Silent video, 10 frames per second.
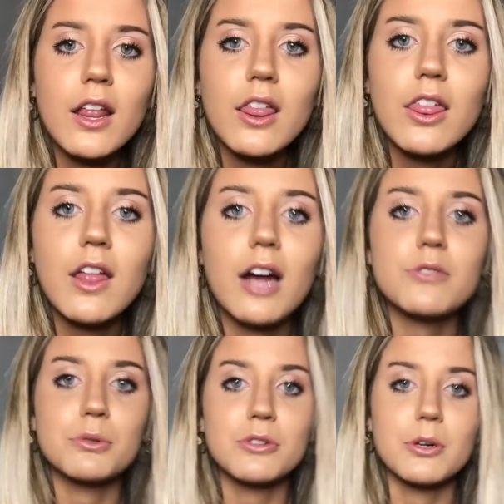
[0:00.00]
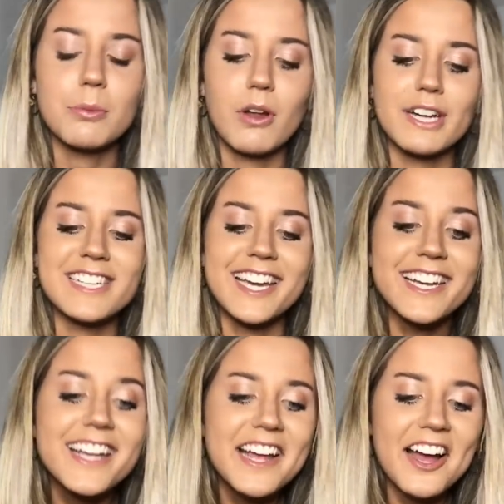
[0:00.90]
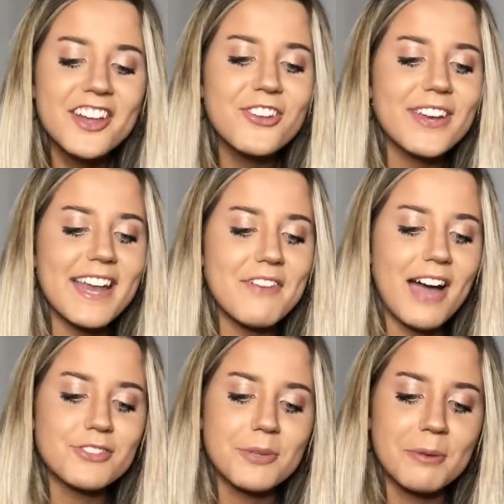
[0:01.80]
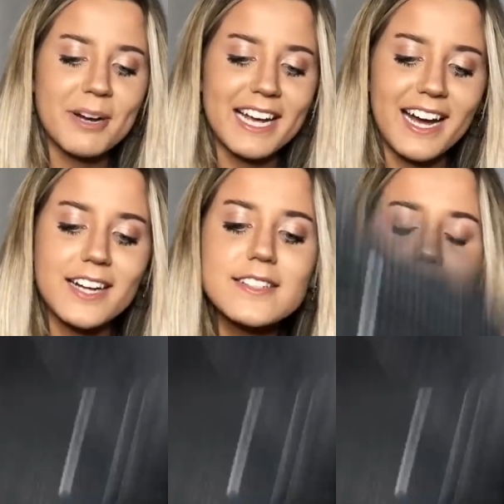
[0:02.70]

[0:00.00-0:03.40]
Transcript: That was horrible lighting. You can never have too many bucket hats.